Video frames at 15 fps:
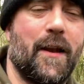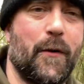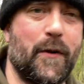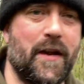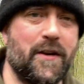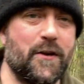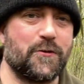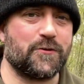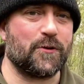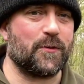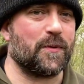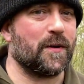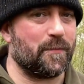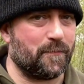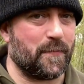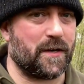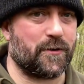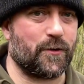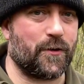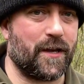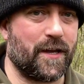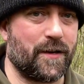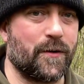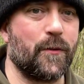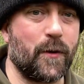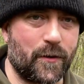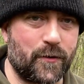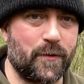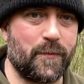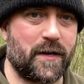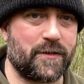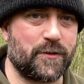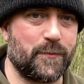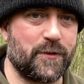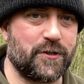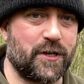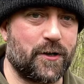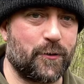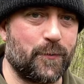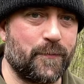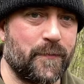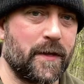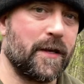Hello again YouTube, Mad Dog here. Welcome back to my channel.